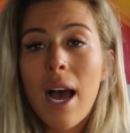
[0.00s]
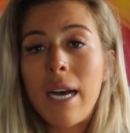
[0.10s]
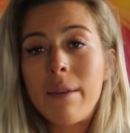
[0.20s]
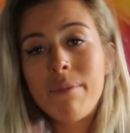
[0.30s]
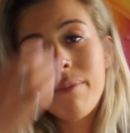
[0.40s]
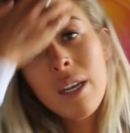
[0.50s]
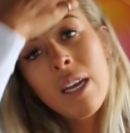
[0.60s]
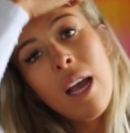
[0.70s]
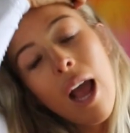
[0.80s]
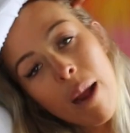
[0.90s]

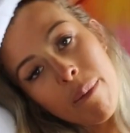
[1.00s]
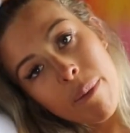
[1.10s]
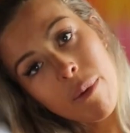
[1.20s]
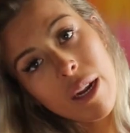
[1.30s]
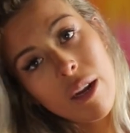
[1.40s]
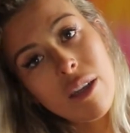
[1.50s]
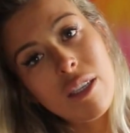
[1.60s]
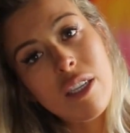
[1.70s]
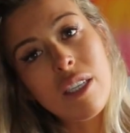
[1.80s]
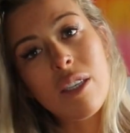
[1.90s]
I remember I
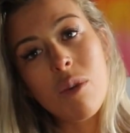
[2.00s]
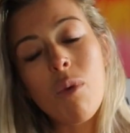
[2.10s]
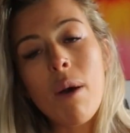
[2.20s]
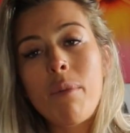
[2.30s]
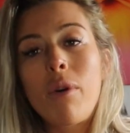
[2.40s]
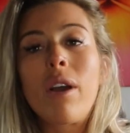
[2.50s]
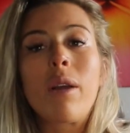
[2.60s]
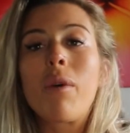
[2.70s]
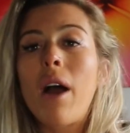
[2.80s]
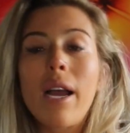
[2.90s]
got just to one
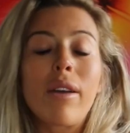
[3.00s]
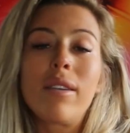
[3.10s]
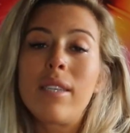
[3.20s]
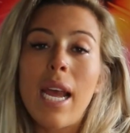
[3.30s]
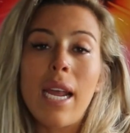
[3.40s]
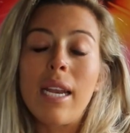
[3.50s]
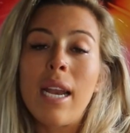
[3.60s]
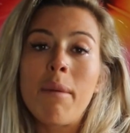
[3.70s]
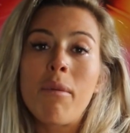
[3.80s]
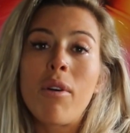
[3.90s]
point where I couldn't take it
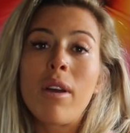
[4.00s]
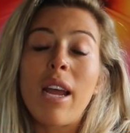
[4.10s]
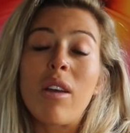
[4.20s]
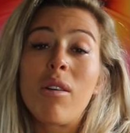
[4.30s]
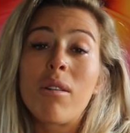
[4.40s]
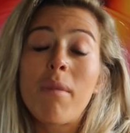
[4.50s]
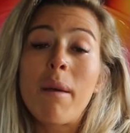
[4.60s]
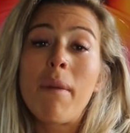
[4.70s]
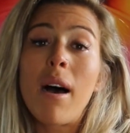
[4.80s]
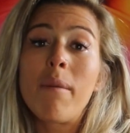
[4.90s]
anymore, and I called
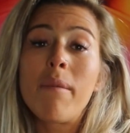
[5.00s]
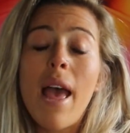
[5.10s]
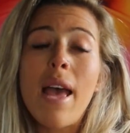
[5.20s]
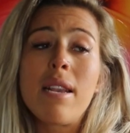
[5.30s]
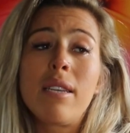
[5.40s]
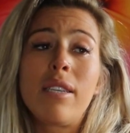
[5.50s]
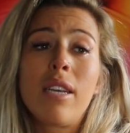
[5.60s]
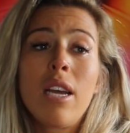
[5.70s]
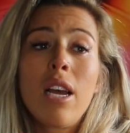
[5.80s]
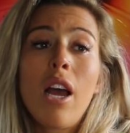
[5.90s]
my mum, and
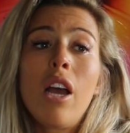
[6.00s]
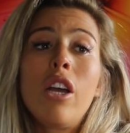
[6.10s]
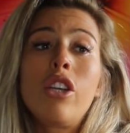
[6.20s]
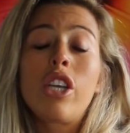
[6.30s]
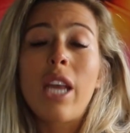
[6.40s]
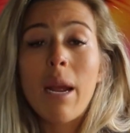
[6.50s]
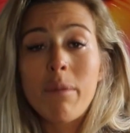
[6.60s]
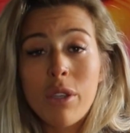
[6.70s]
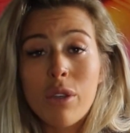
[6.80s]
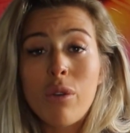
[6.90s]
she
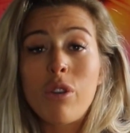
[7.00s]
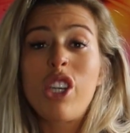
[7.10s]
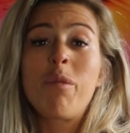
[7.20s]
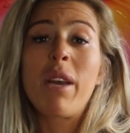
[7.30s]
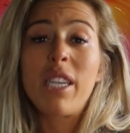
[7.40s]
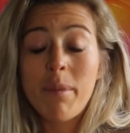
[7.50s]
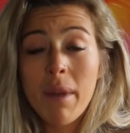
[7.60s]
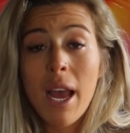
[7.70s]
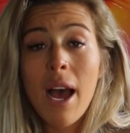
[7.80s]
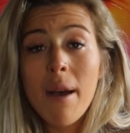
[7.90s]
came to school, she picked
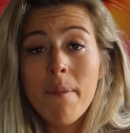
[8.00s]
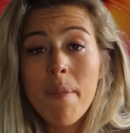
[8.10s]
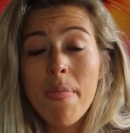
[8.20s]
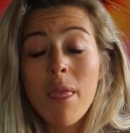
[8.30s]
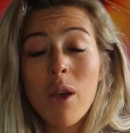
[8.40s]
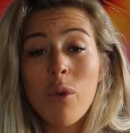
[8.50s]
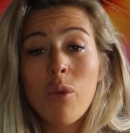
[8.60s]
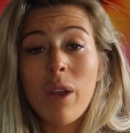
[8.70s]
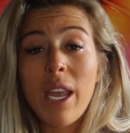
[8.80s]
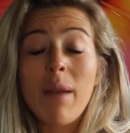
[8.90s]
me up,
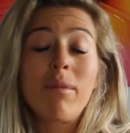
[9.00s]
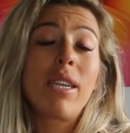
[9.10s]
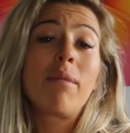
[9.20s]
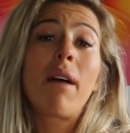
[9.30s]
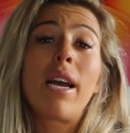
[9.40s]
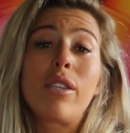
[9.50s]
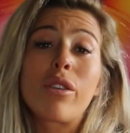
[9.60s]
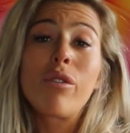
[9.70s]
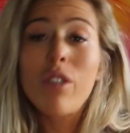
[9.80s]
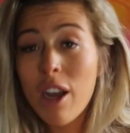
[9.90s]
we emptied my
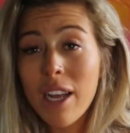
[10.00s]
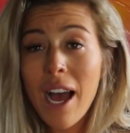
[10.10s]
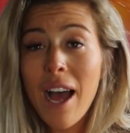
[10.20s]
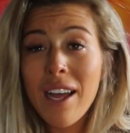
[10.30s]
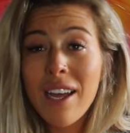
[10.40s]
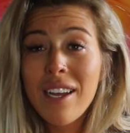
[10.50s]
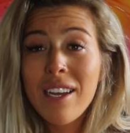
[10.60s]
school locker,